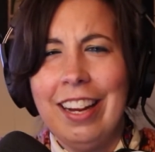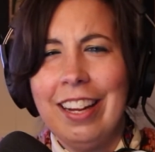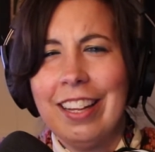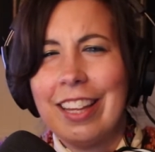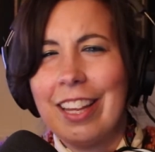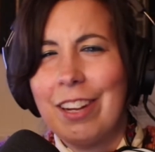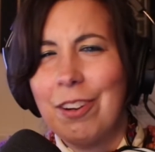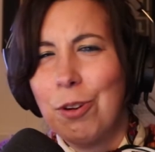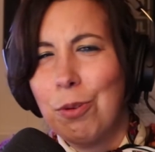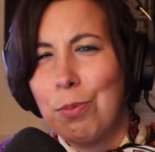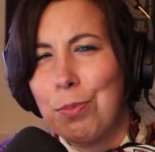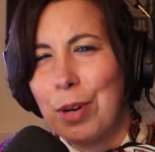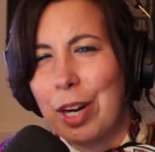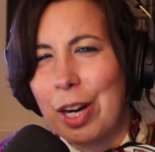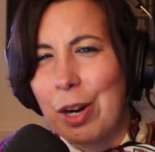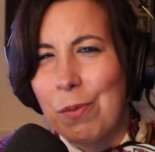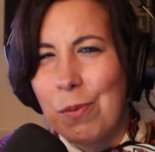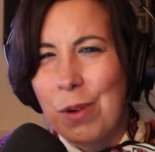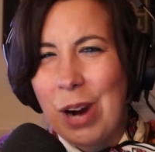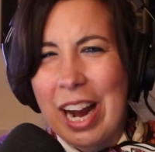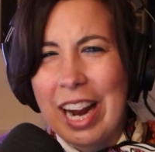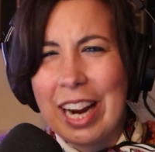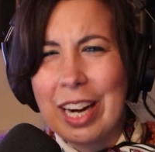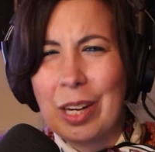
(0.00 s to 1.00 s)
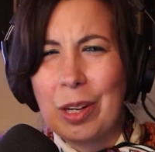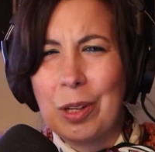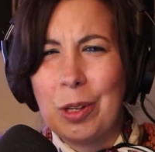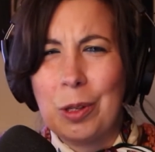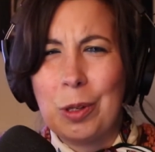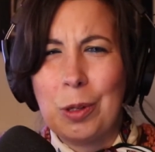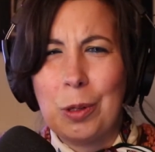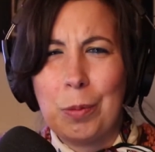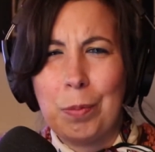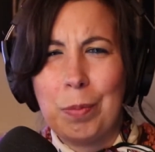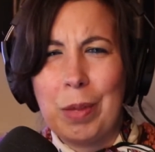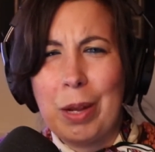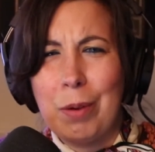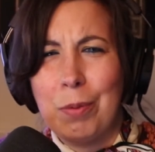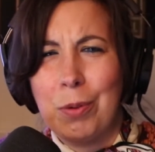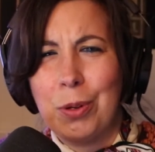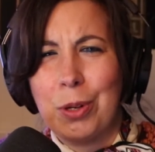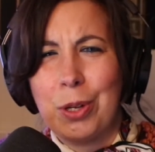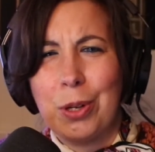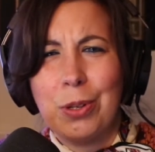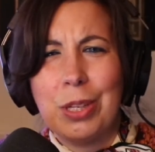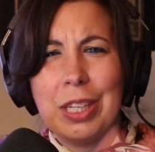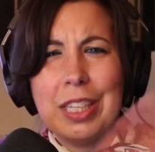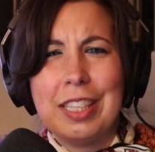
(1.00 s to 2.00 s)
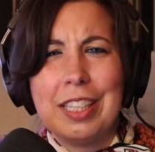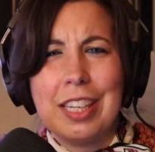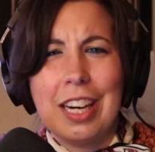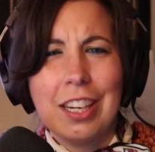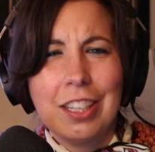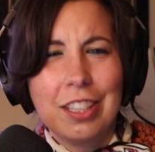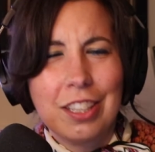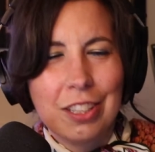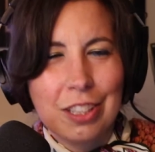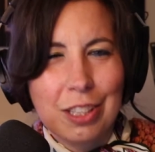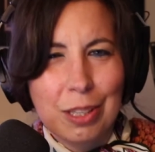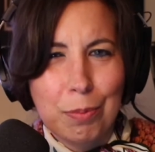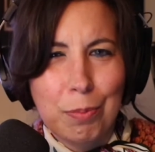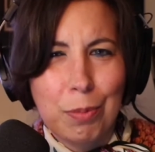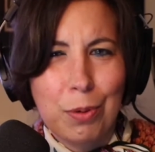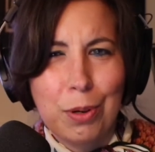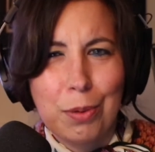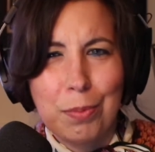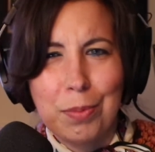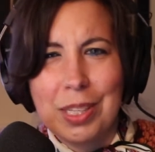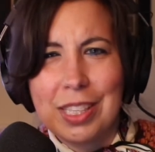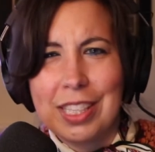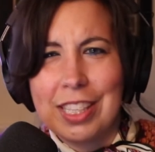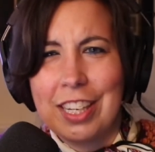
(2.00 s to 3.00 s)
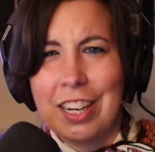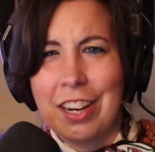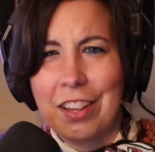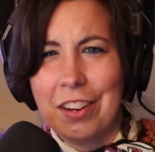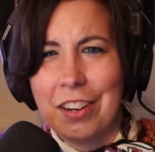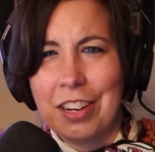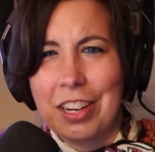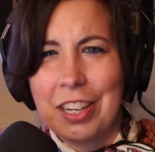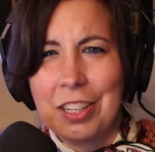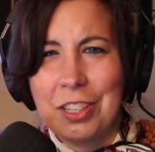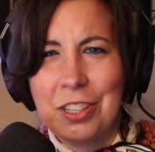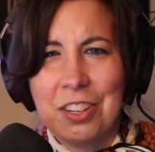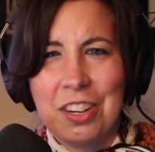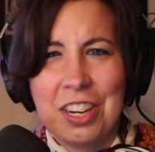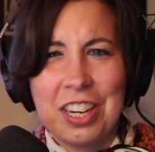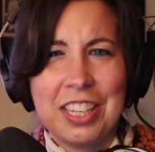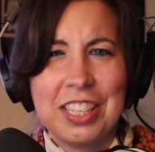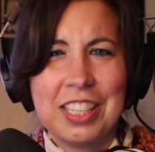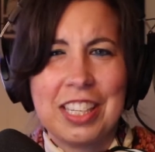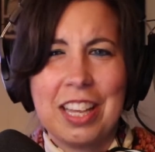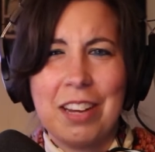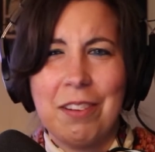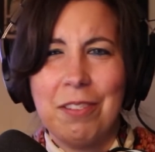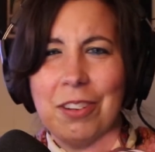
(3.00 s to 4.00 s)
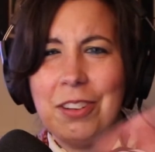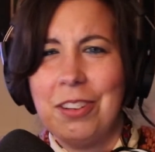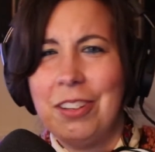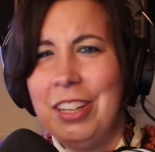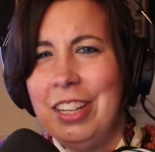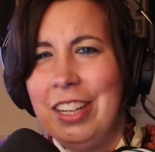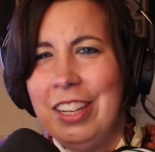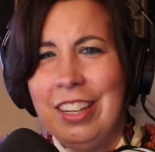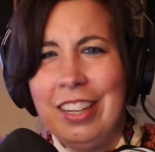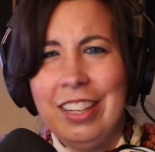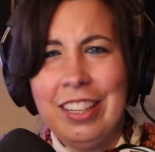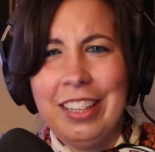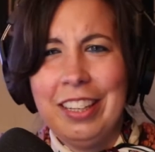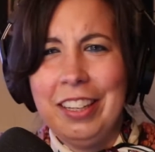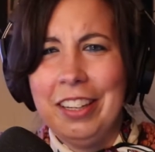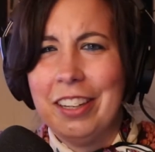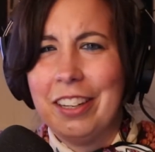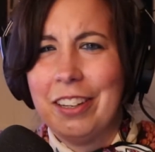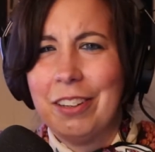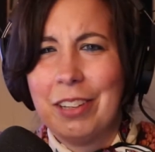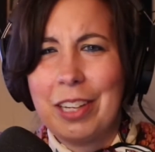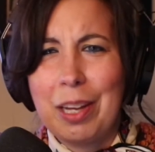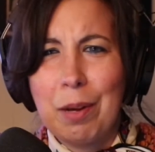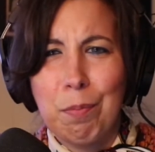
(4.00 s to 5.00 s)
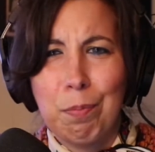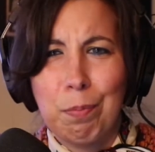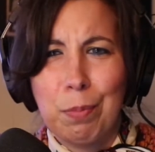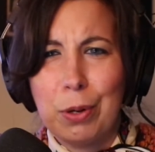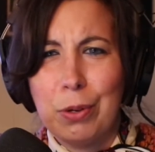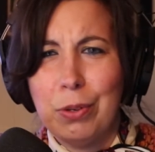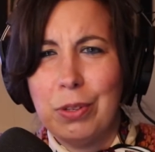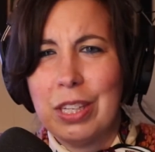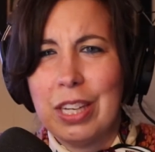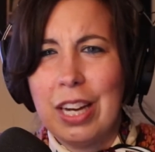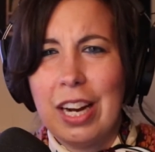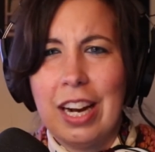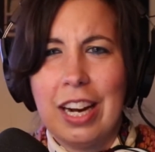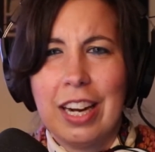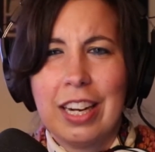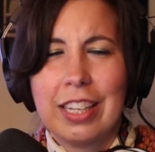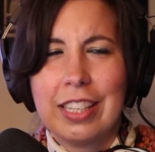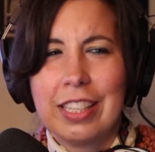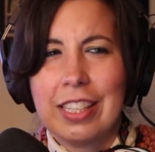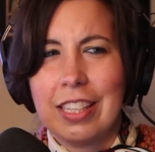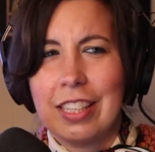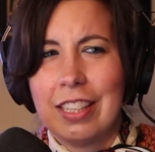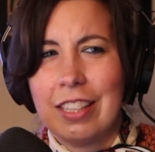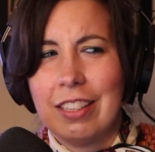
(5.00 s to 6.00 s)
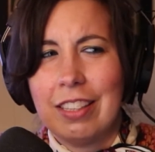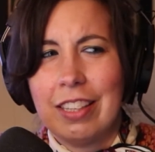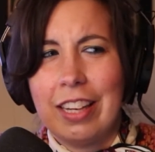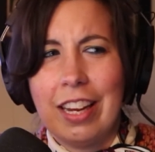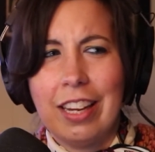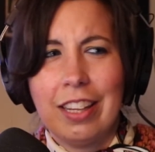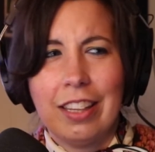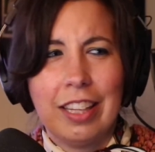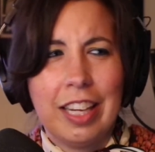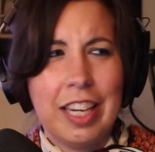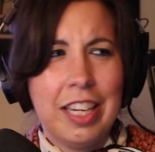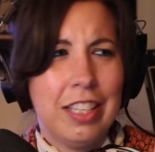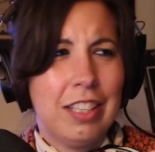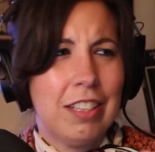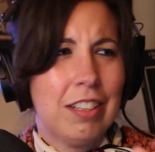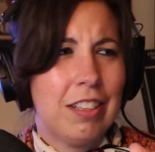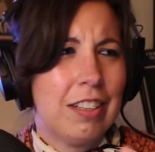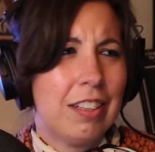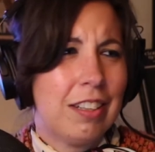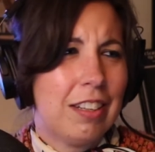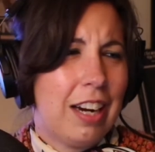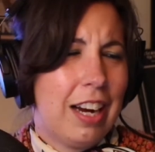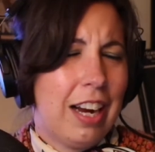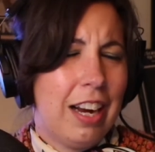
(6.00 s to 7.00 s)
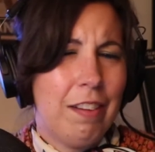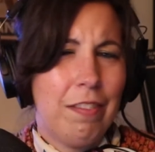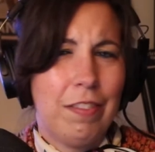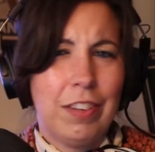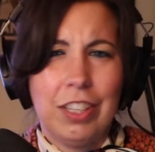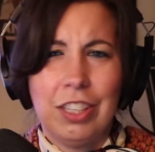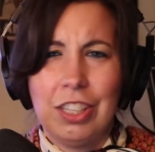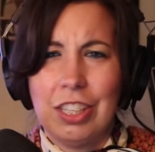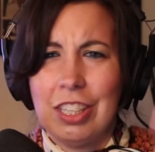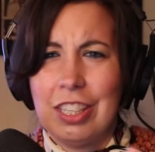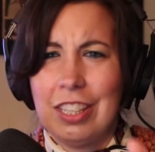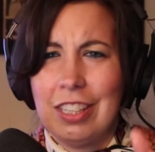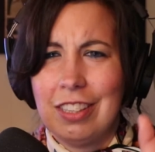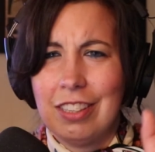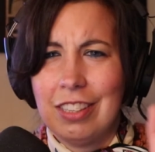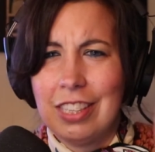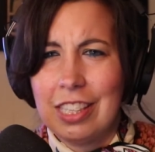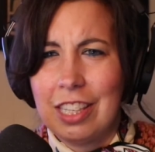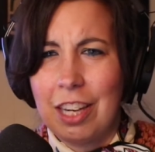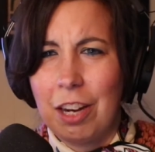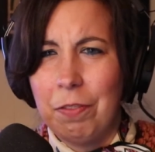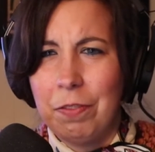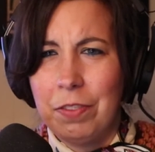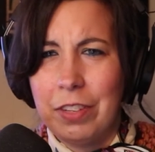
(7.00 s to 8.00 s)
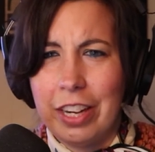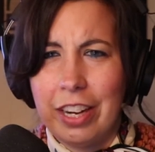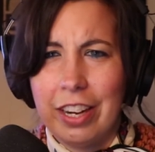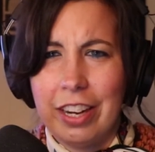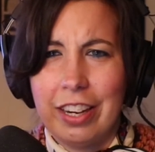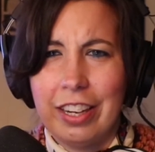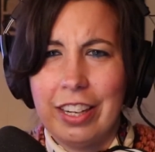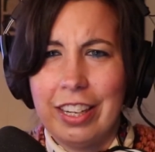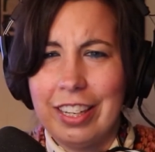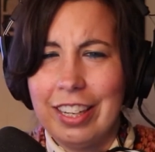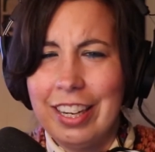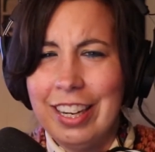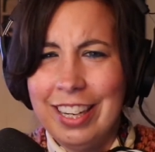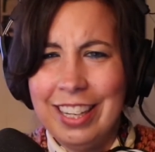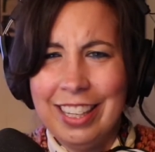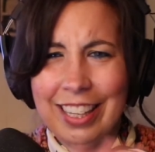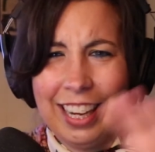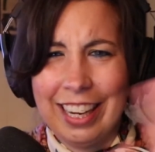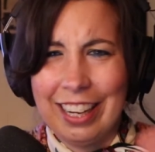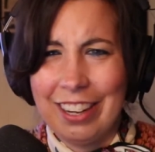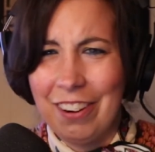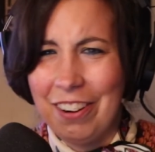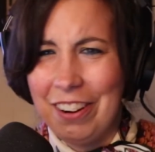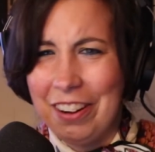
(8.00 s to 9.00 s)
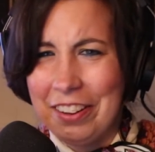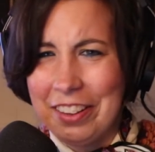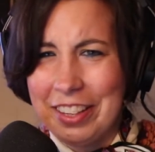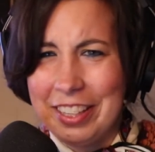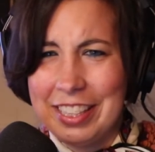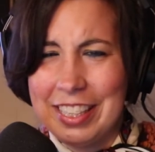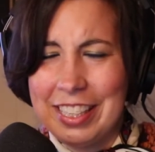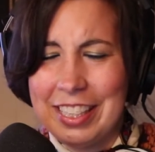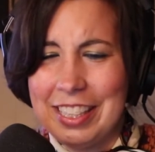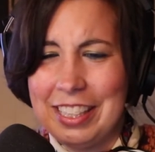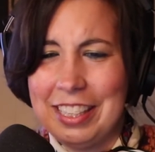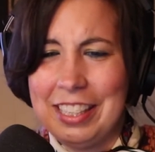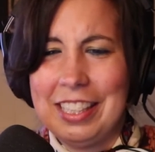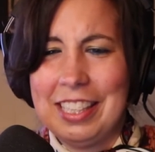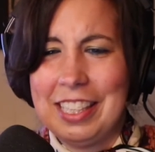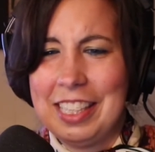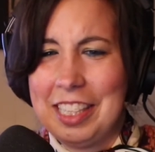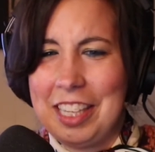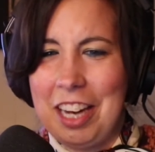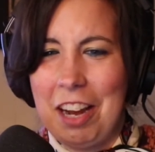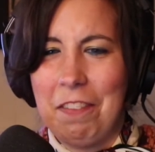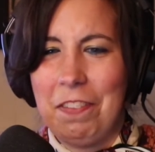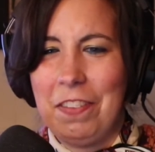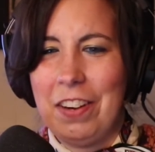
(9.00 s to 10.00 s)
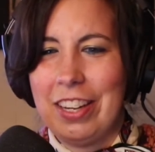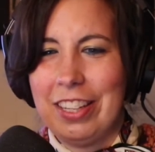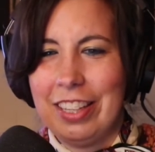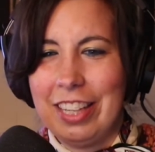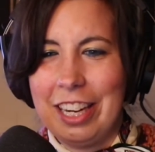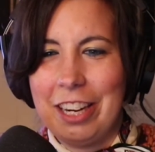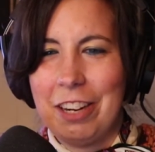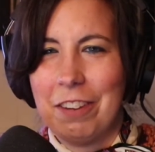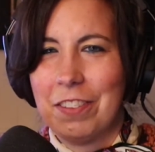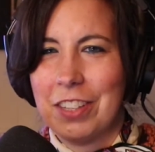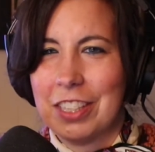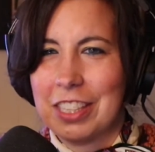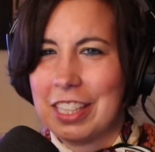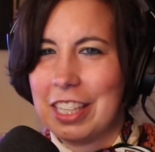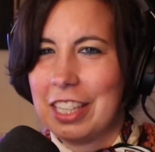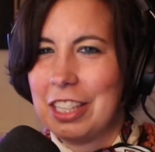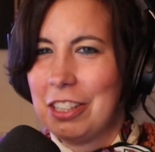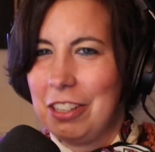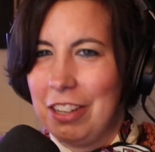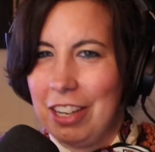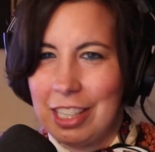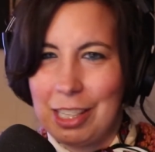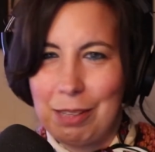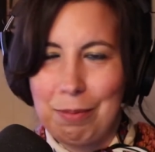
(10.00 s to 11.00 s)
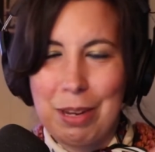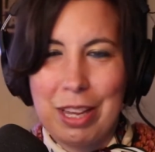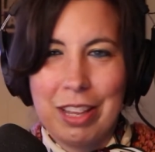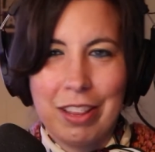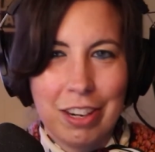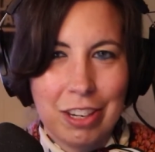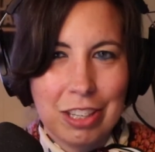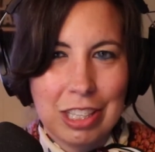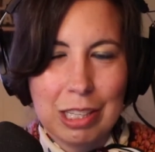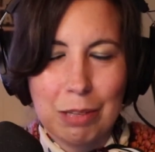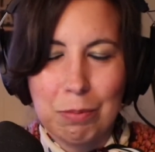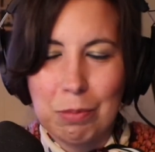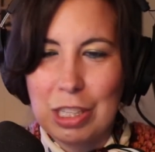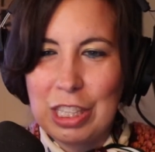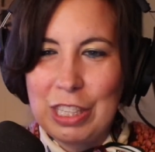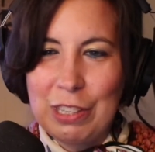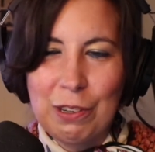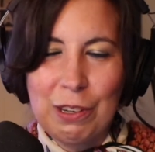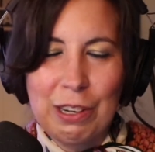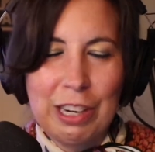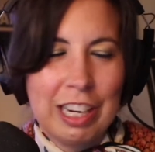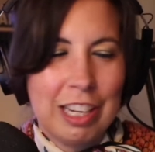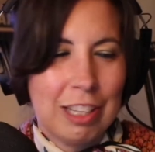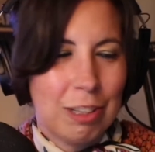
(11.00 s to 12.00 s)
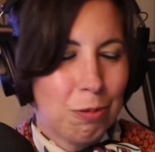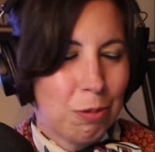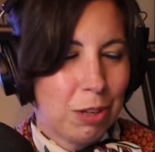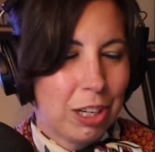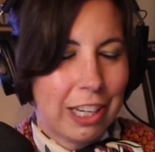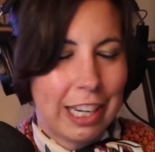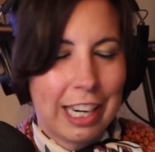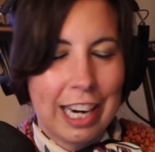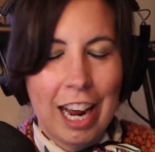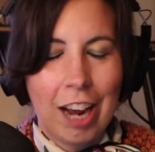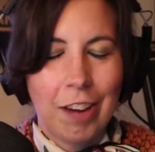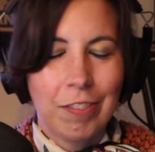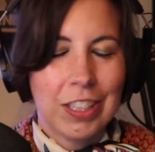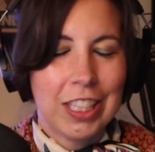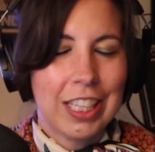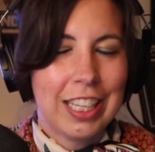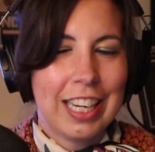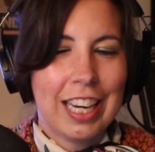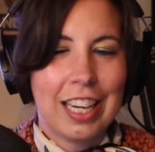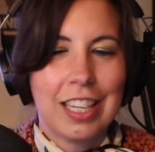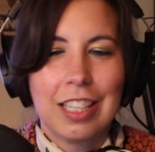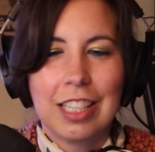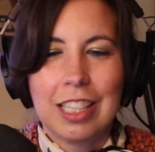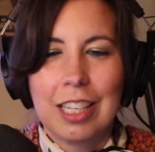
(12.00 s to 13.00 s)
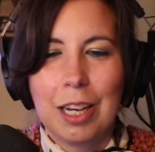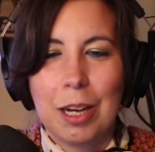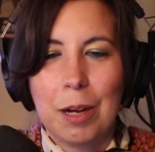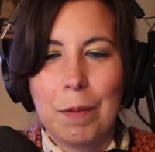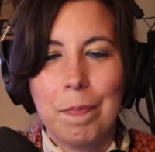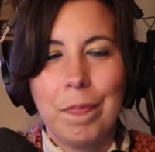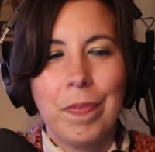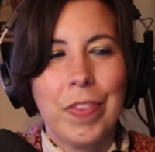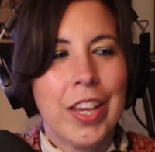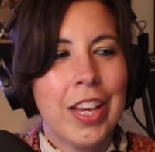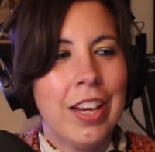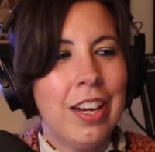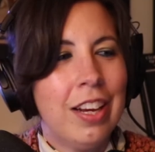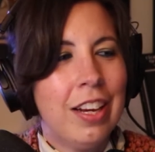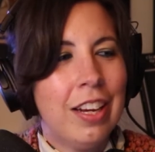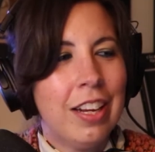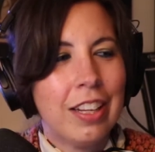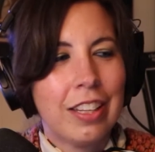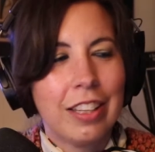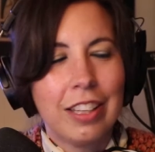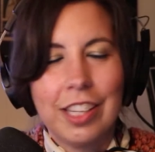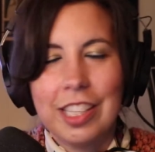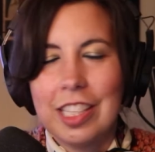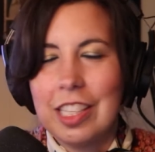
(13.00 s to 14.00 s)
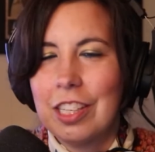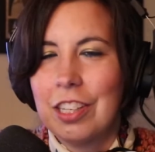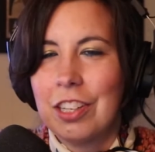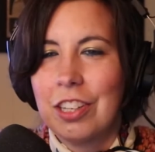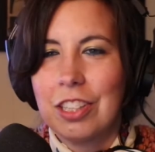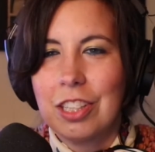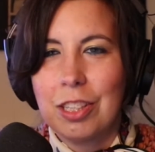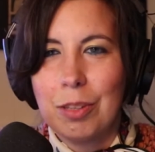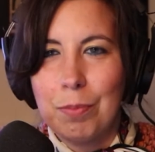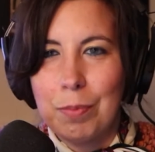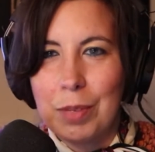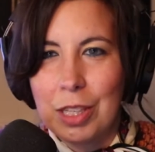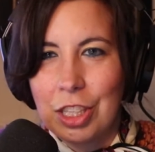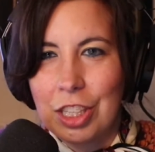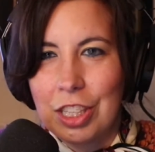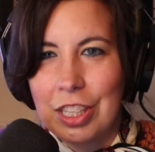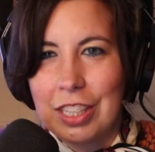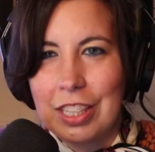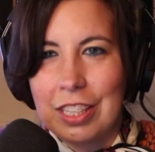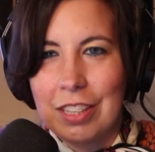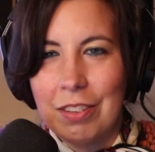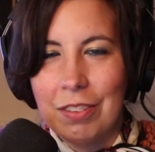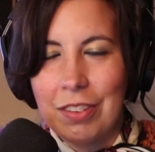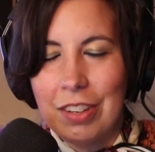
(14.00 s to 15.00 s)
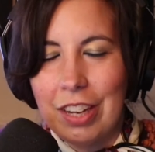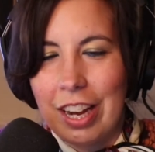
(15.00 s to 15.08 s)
They will bring wine home. They will go to doctor's appointments in other countries. They will, get Botox and get laser eye vision stuff done, and like all this stuff on layovers. Like, trust me, there are some stories. We're going to have to get some listener submission